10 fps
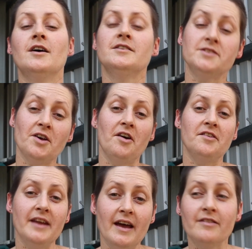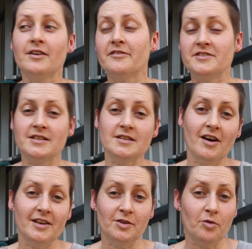So now that I've
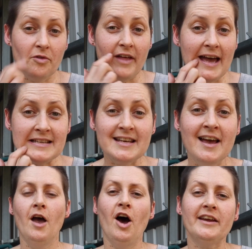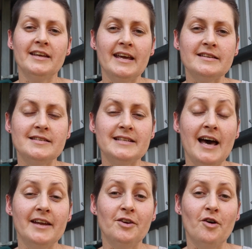decided all that, I can get
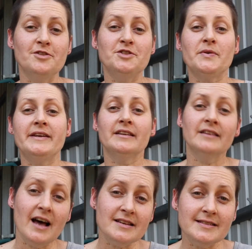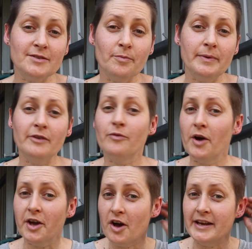started on doing the last little bit of
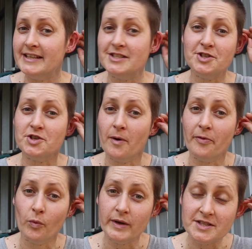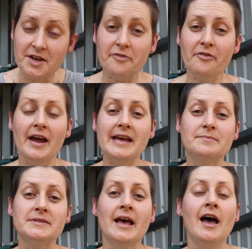work I need to do on the window
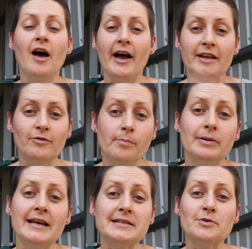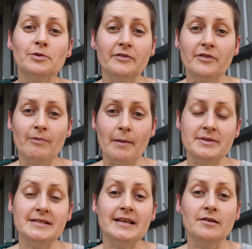frames. I can replace all of the rubber
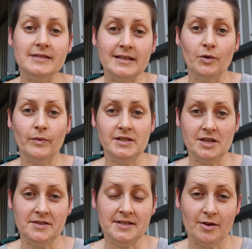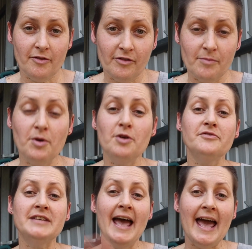seals in the windows that I've
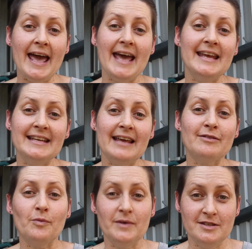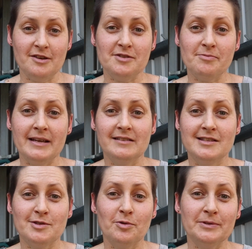removed and get the windows
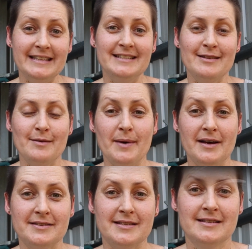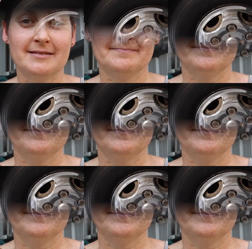reinstalled into the bus.